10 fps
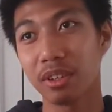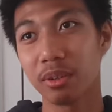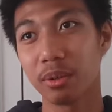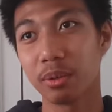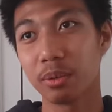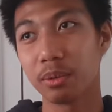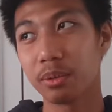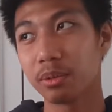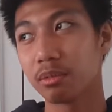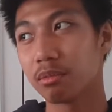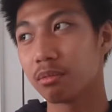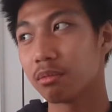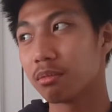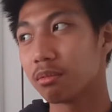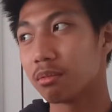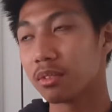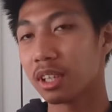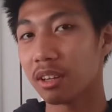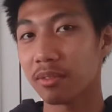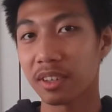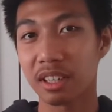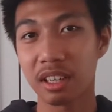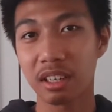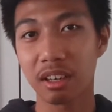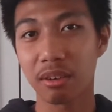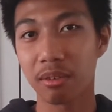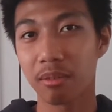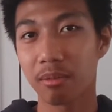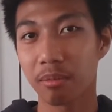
to San Francisco.